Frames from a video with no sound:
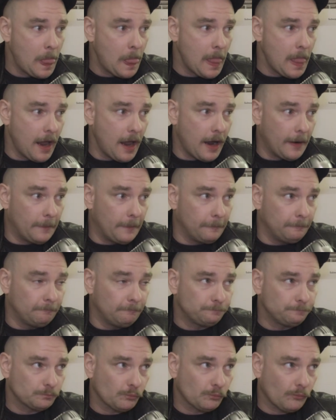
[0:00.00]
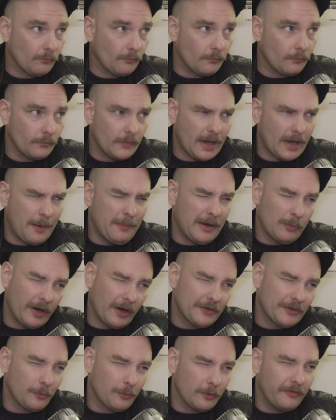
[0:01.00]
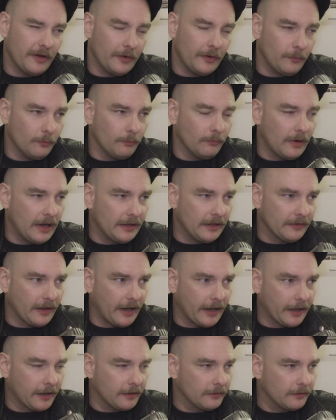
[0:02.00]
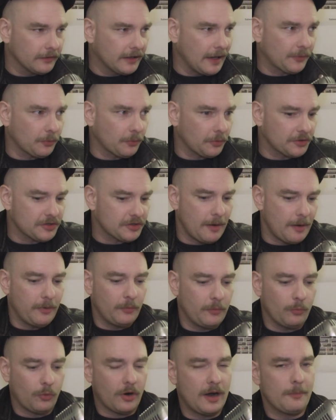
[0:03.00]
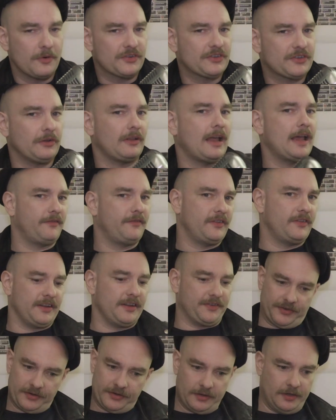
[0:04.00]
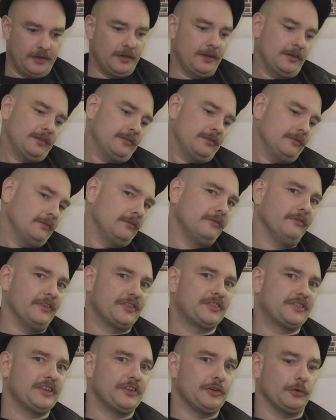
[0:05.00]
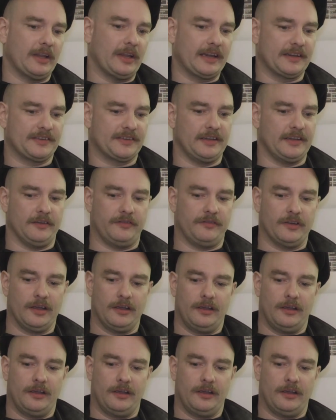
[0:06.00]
Um, I mean, White Dwarf and, and like Games Workshop and Warhammer still have this vestigial legacy of,